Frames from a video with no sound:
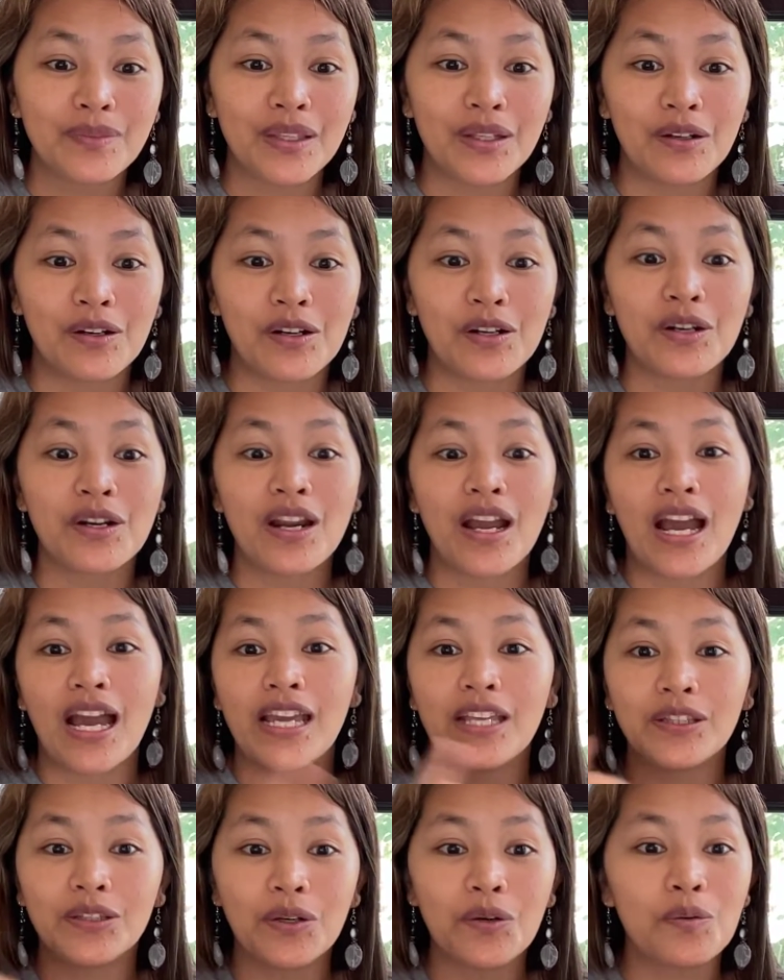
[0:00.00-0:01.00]
Or,
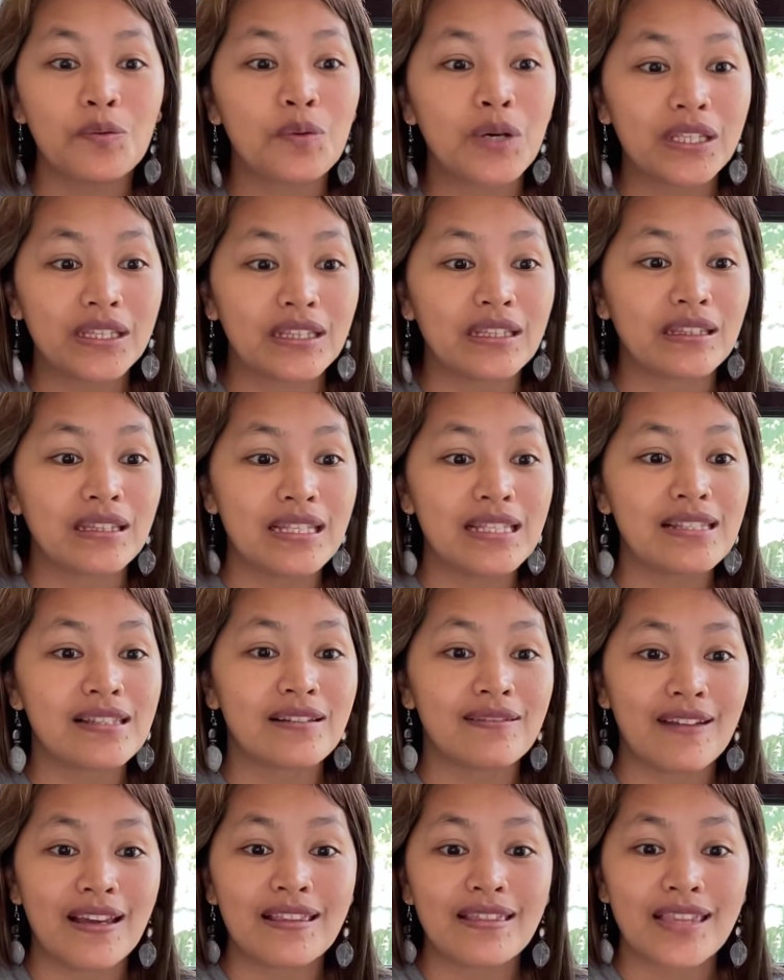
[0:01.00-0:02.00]
I know what is
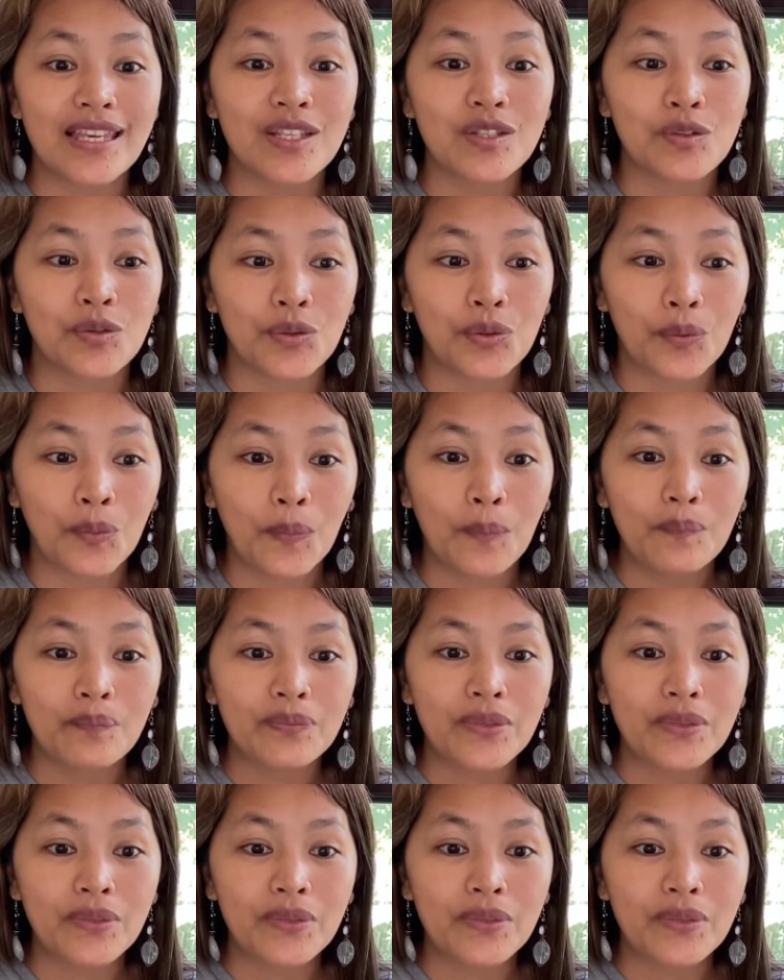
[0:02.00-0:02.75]
the right thing to do.